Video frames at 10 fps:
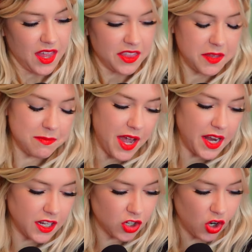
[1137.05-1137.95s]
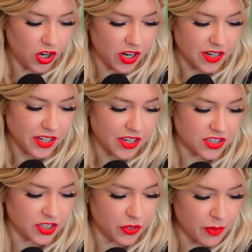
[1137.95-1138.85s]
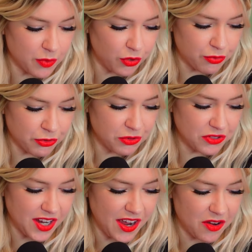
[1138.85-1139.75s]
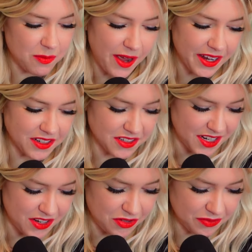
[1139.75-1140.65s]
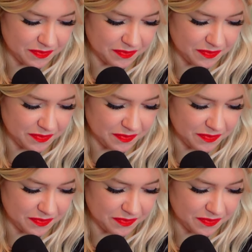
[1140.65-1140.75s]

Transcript: Thematic cards. I see that we both wrote down back in town.